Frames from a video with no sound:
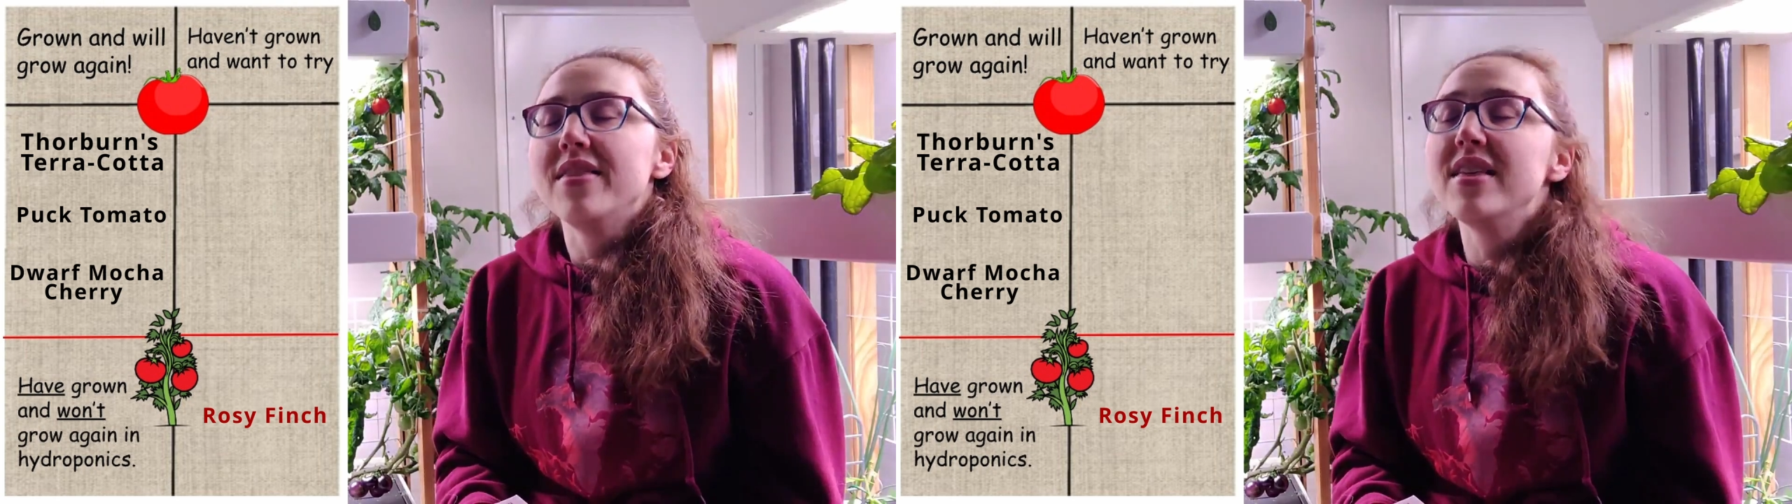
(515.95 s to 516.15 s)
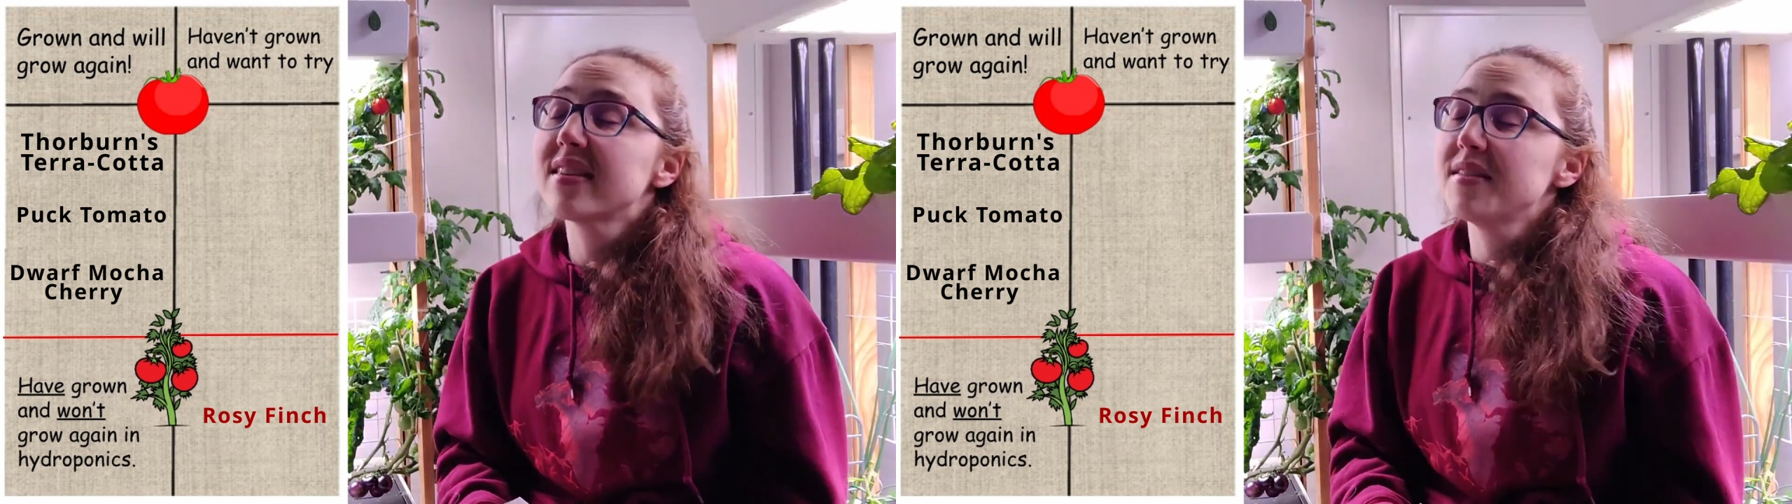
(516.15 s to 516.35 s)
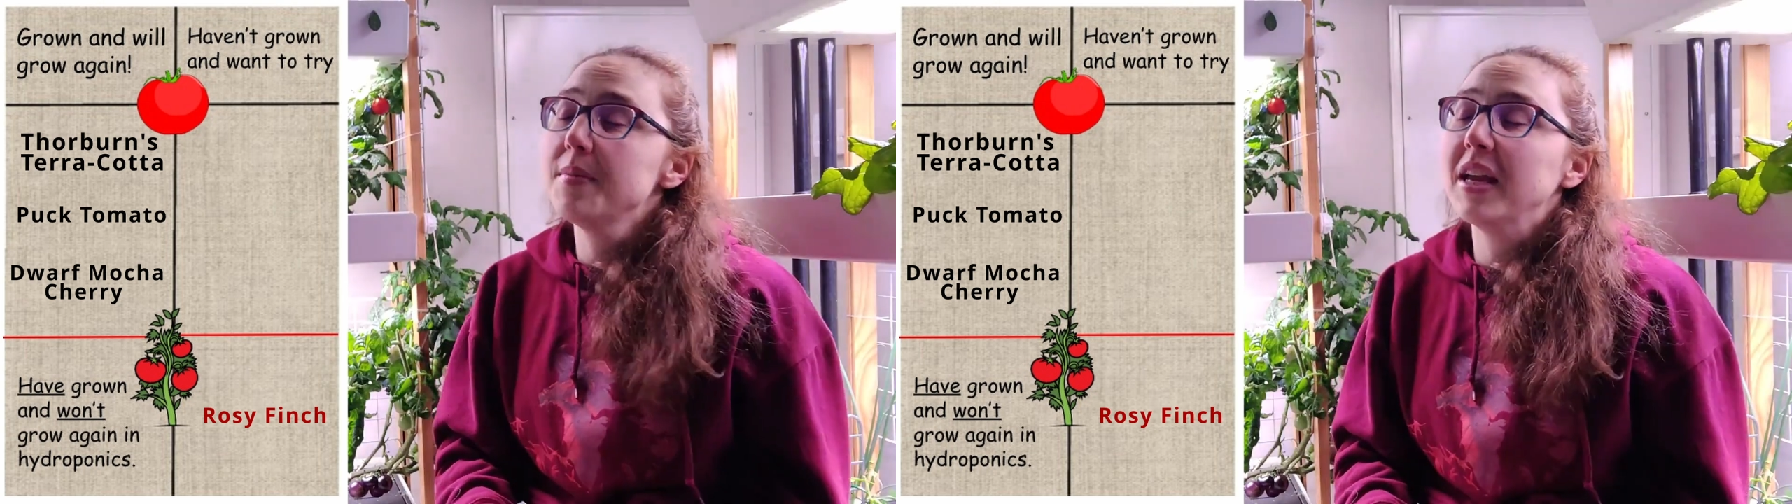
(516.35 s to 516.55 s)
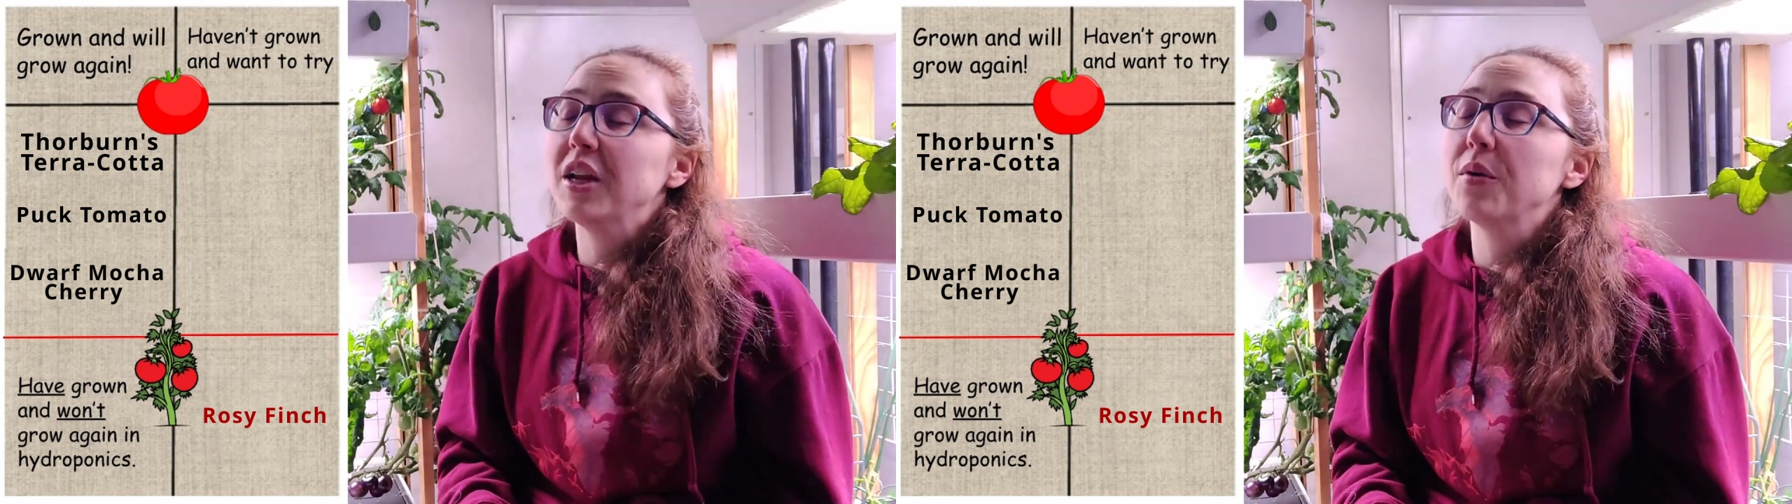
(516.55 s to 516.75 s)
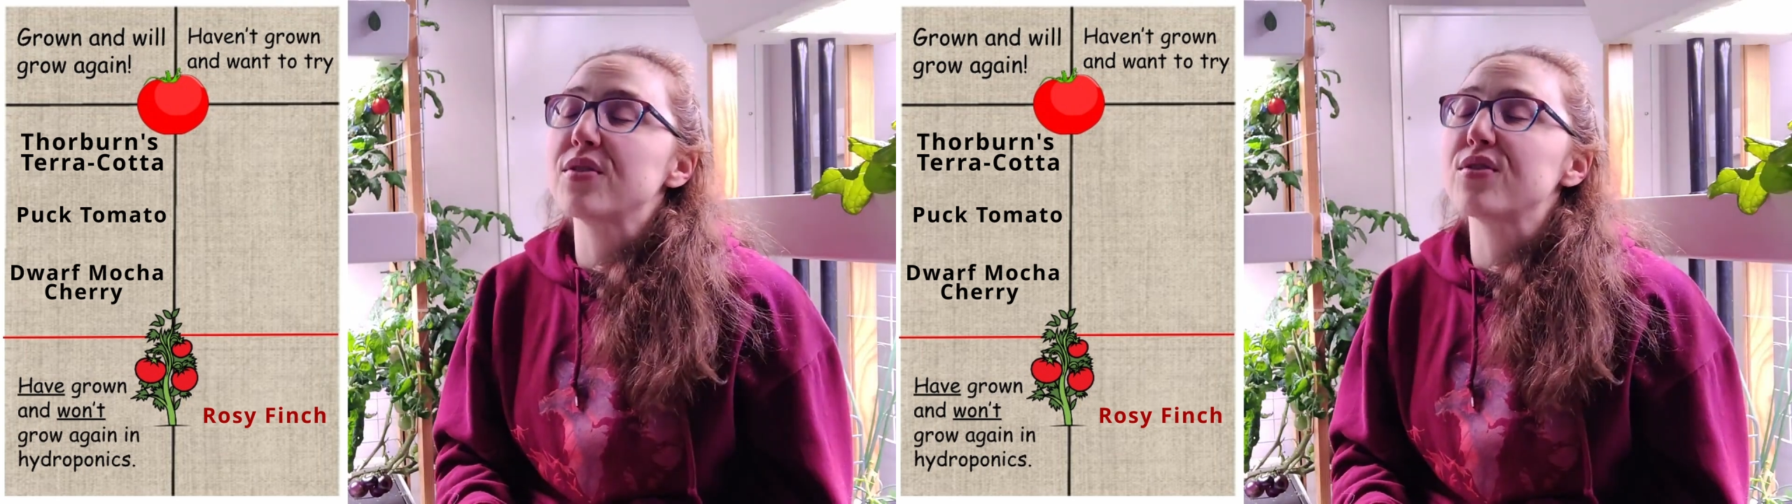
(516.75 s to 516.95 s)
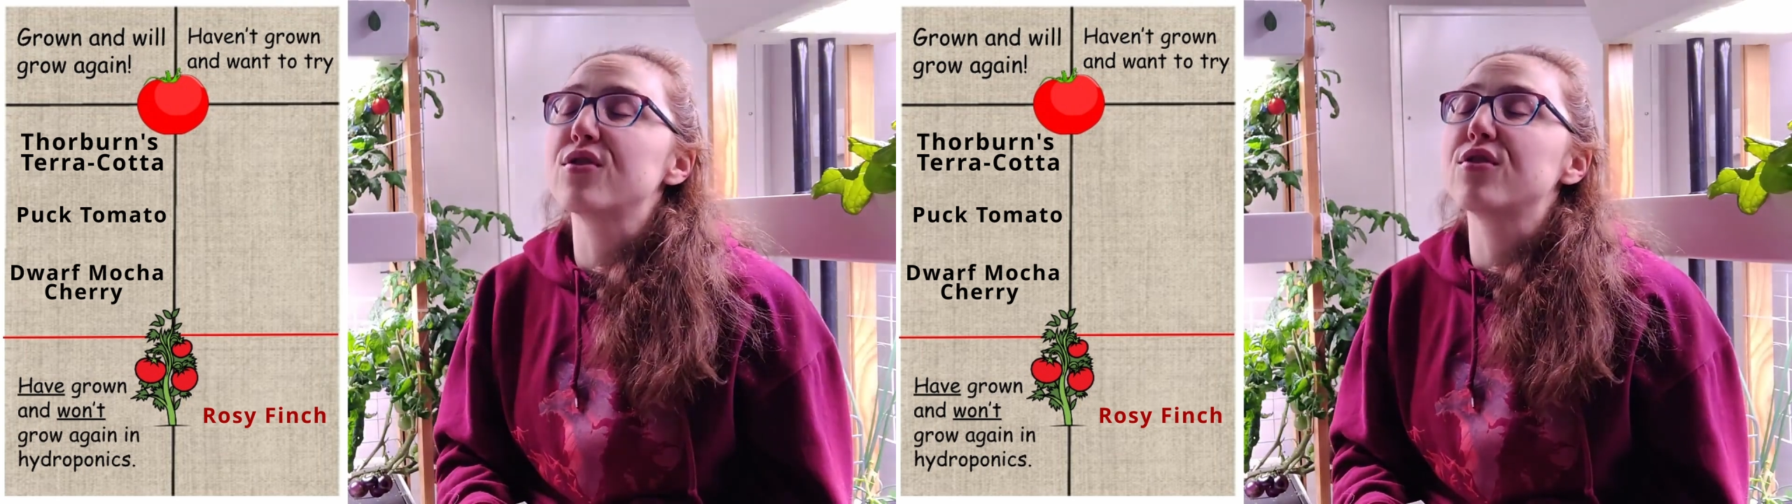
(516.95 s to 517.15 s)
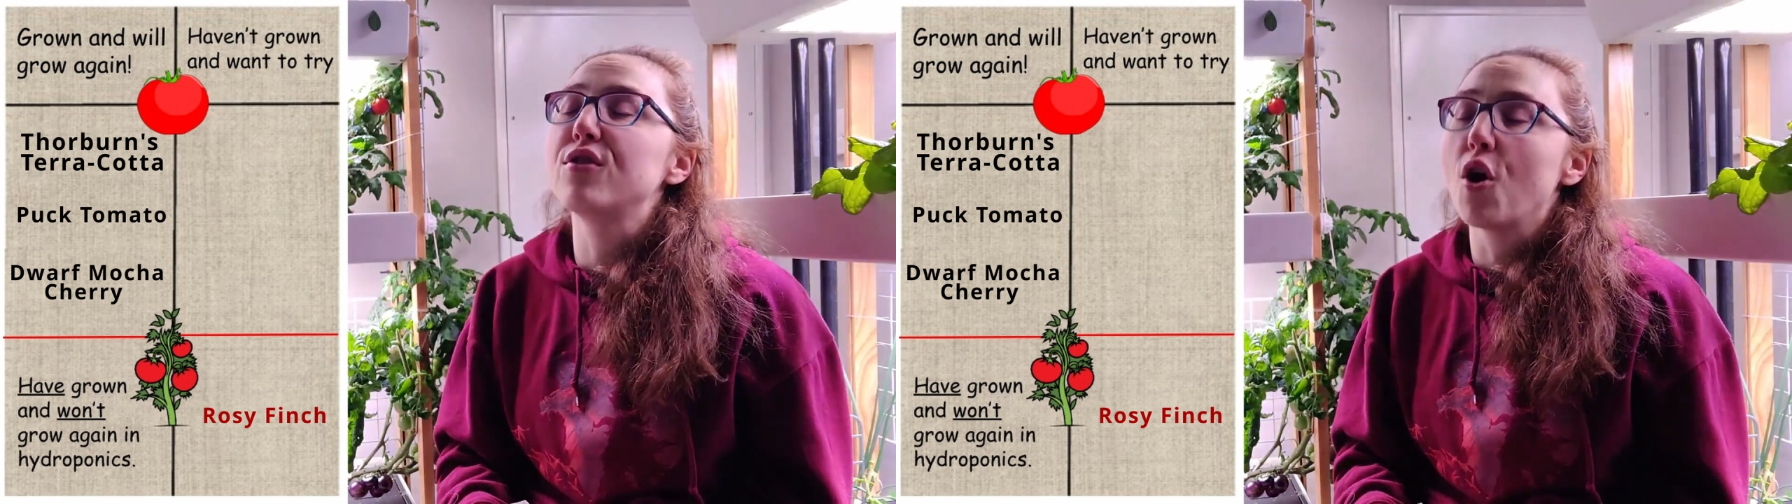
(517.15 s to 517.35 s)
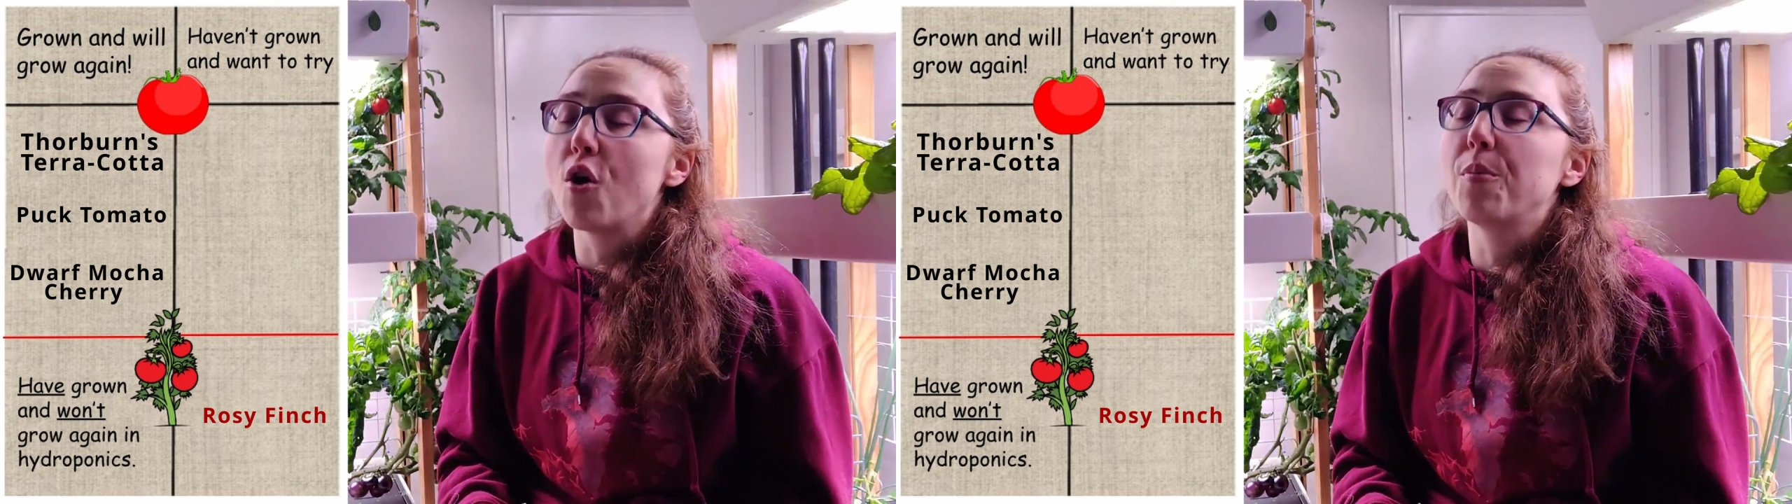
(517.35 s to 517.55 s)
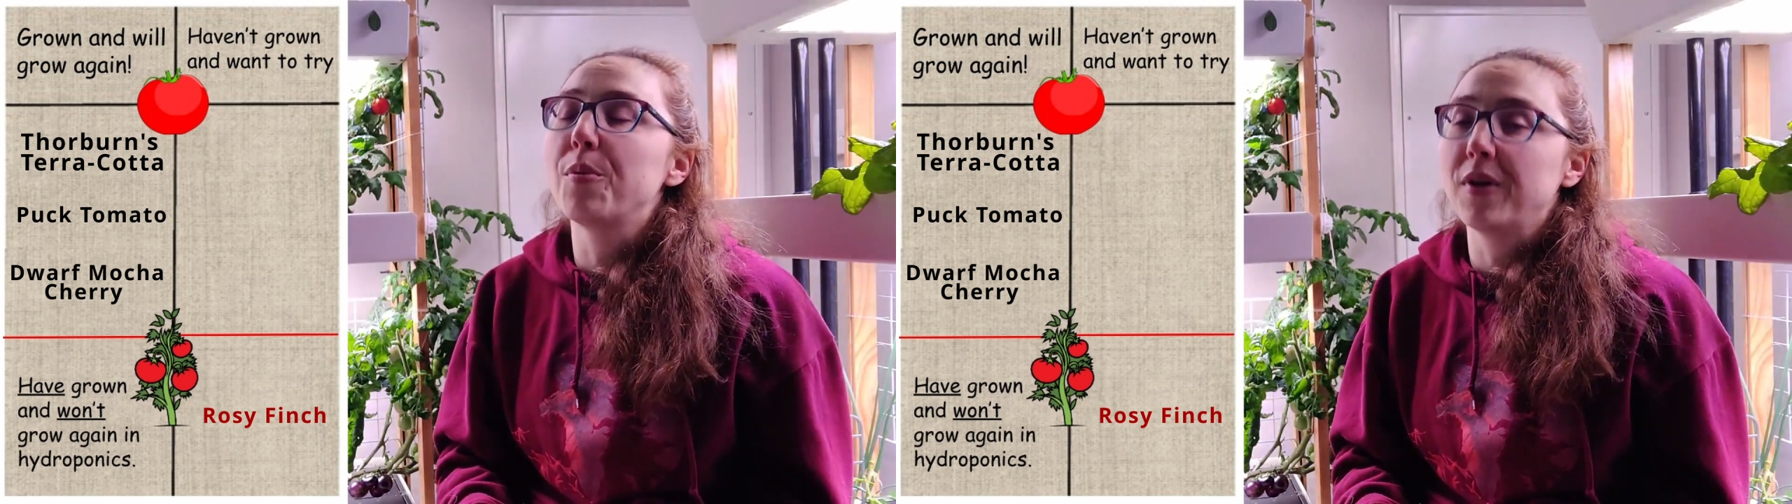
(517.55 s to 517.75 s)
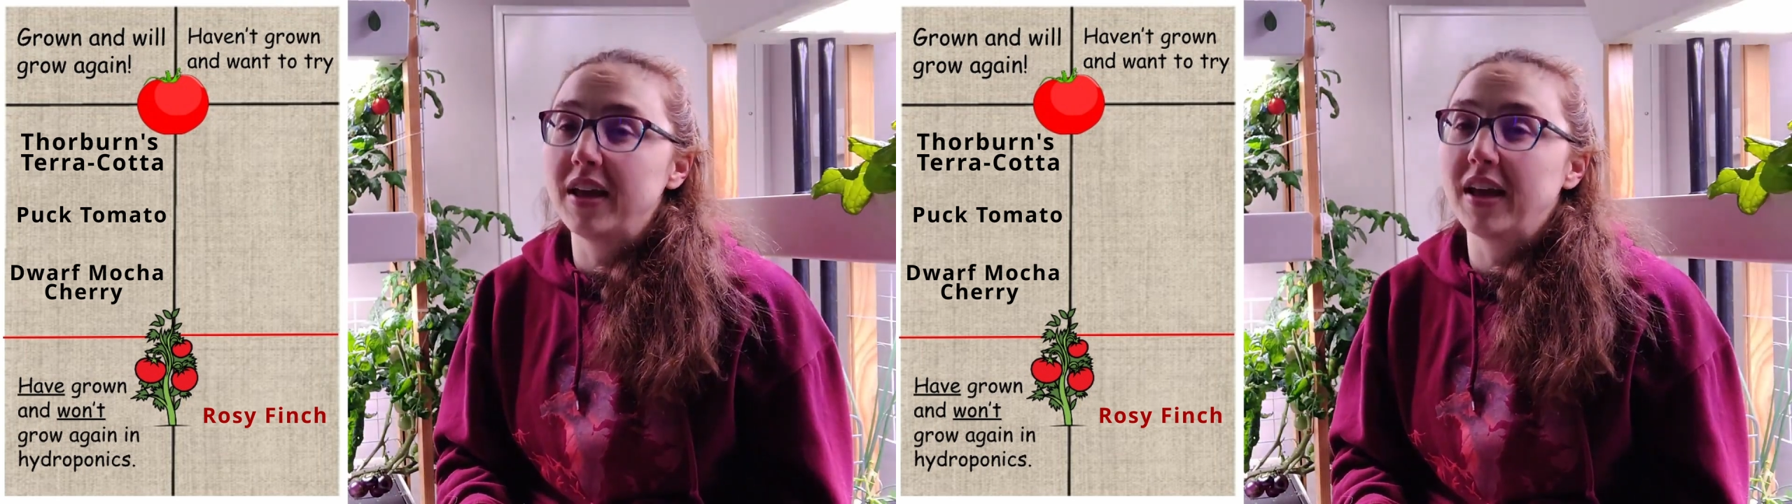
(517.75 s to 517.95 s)
This tomato is so
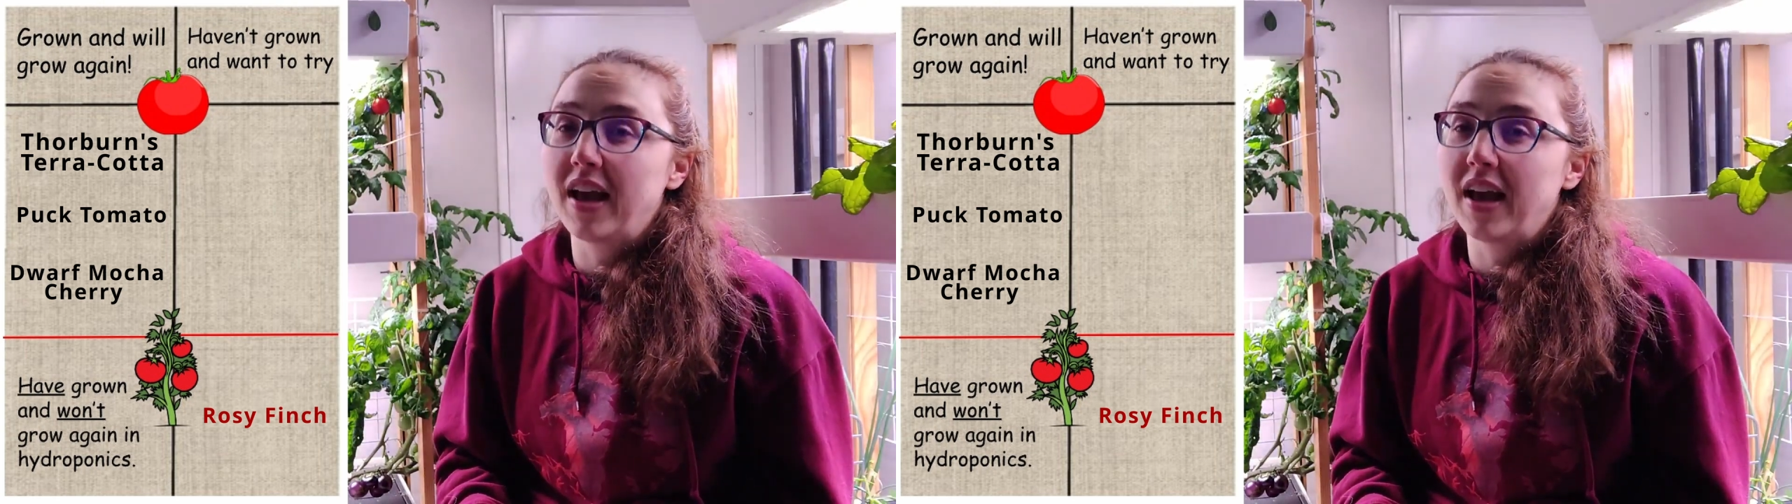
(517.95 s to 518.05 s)
pretty,